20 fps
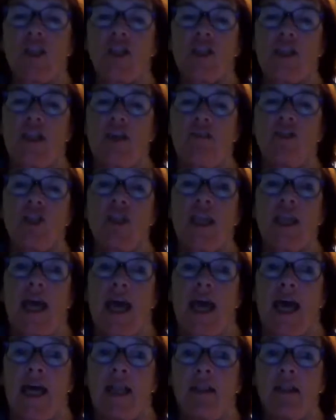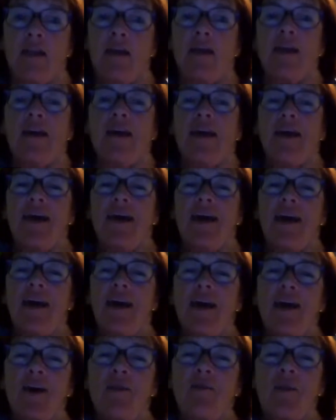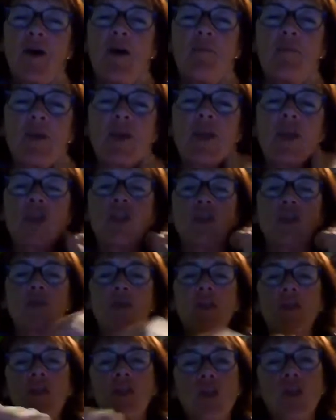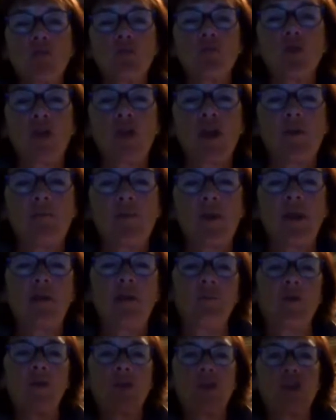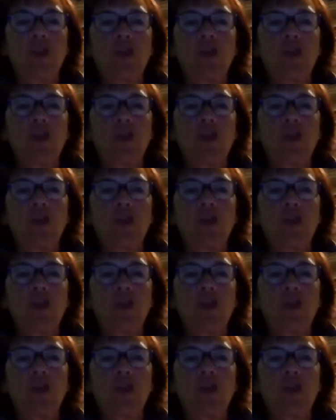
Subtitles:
Ashley if she can. Because she's going to do the product bit, but